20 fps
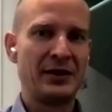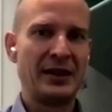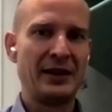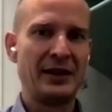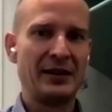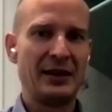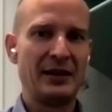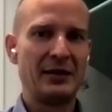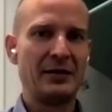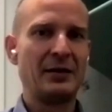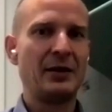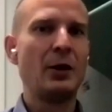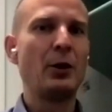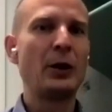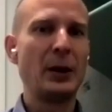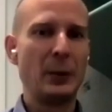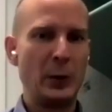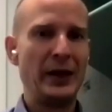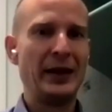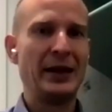saying that,
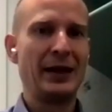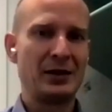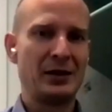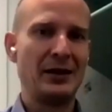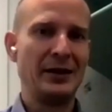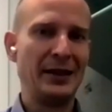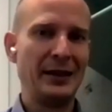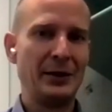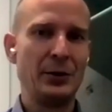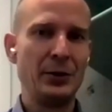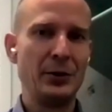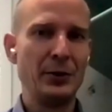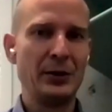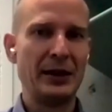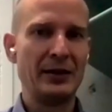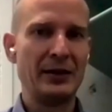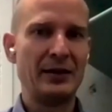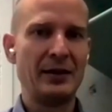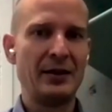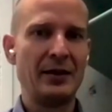okay, we actually need to do
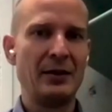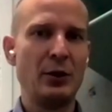that.